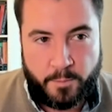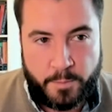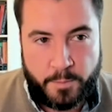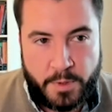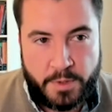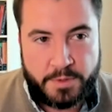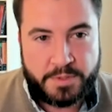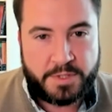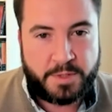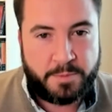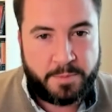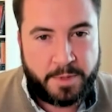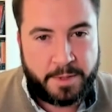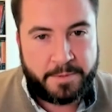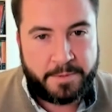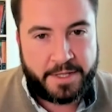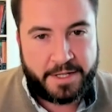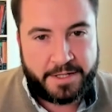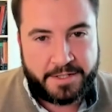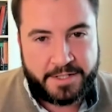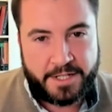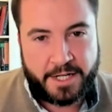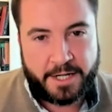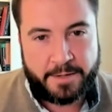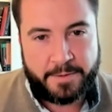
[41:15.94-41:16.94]
Most of the people
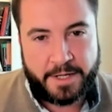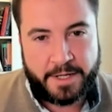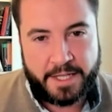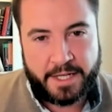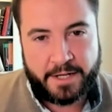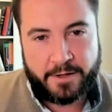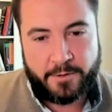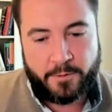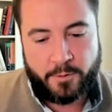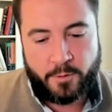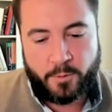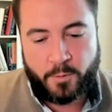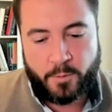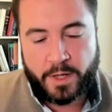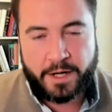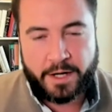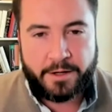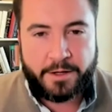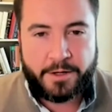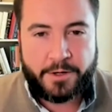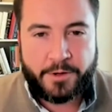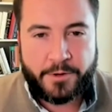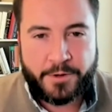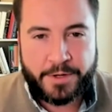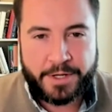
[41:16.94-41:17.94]
that you talk about, like, why
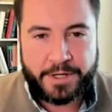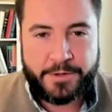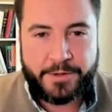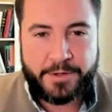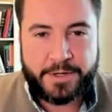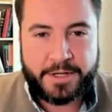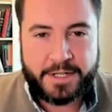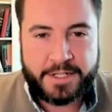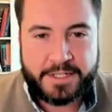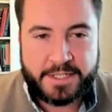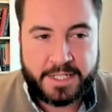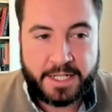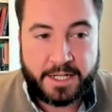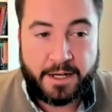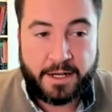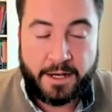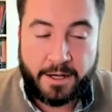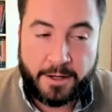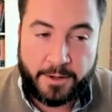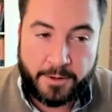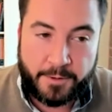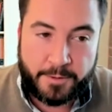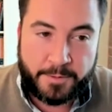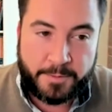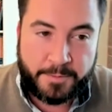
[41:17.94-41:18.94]
are you growing corn? It's like,
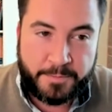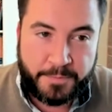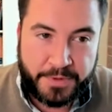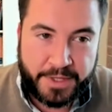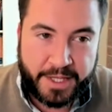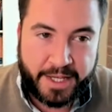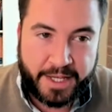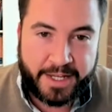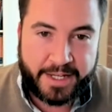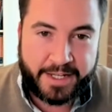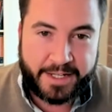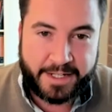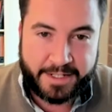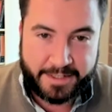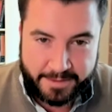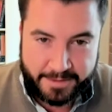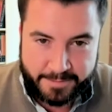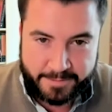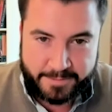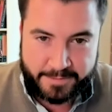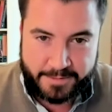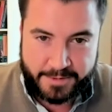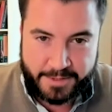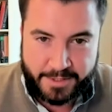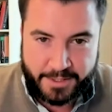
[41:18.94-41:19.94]
oh, I
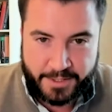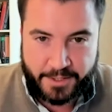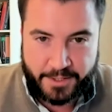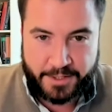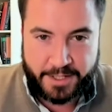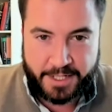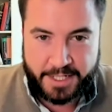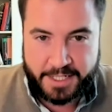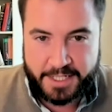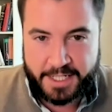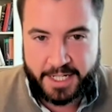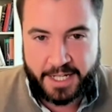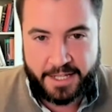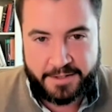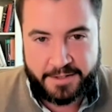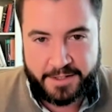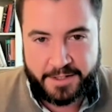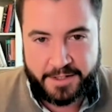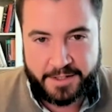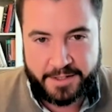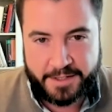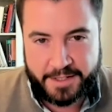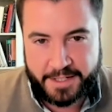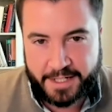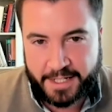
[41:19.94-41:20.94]
can turn it into
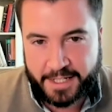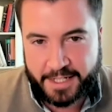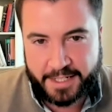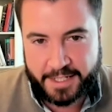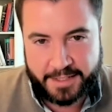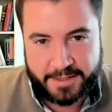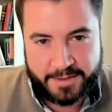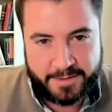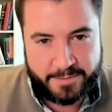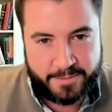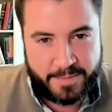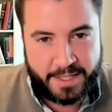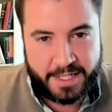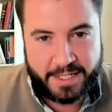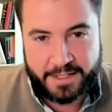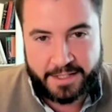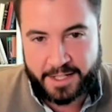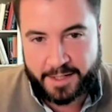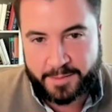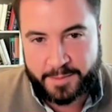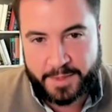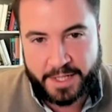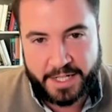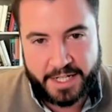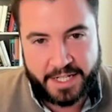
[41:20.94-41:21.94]
ethanol and I can make a
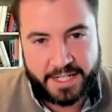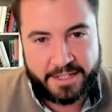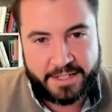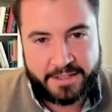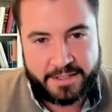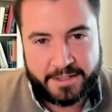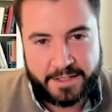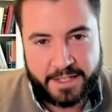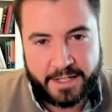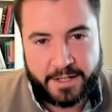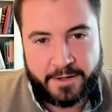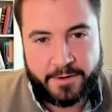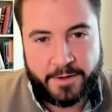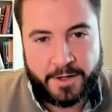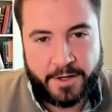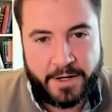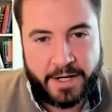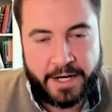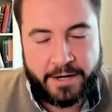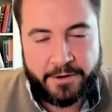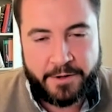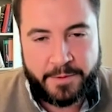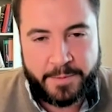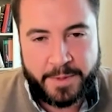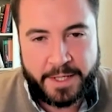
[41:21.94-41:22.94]
lot of money. Like,
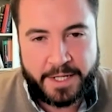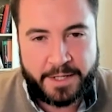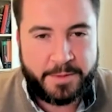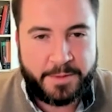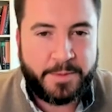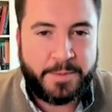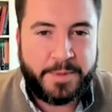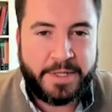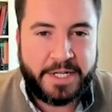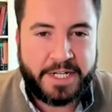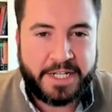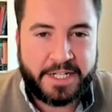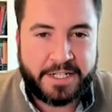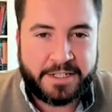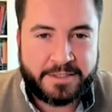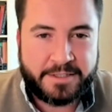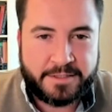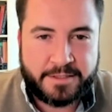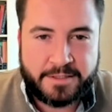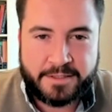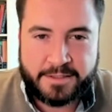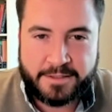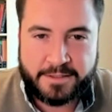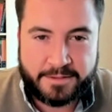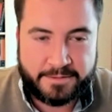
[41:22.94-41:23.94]
oh, how are you making the
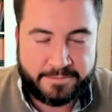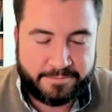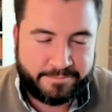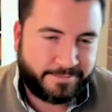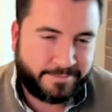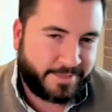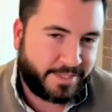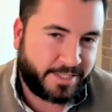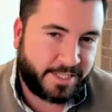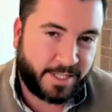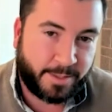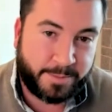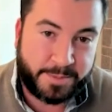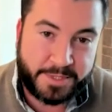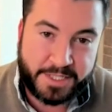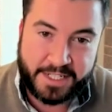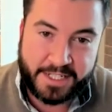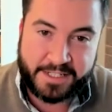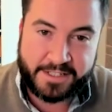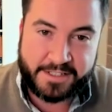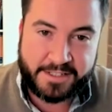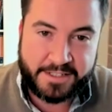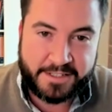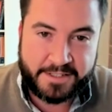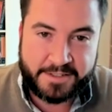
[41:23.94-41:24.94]
money?
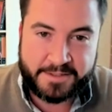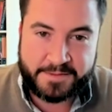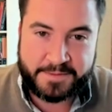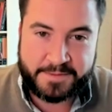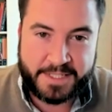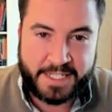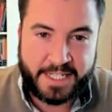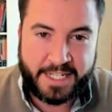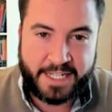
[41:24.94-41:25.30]
Subsidies.